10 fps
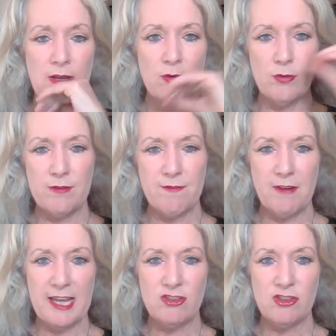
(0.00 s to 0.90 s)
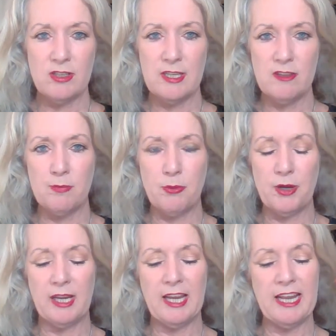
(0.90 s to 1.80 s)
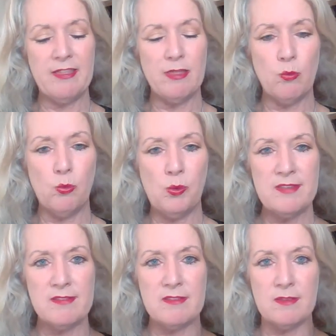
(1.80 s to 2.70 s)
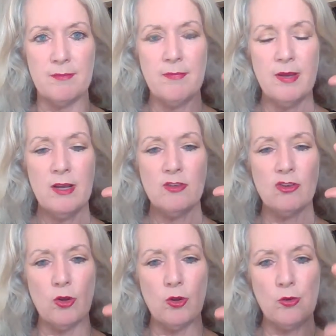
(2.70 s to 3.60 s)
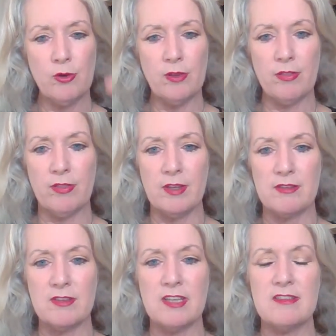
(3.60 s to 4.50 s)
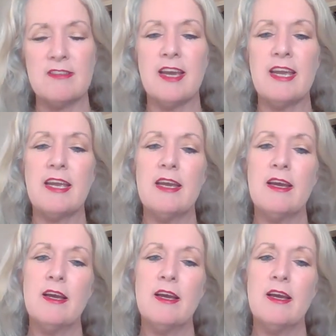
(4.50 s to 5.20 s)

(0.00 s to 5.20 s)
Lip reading: Reflection is bringing in the wisdom to look at this and say,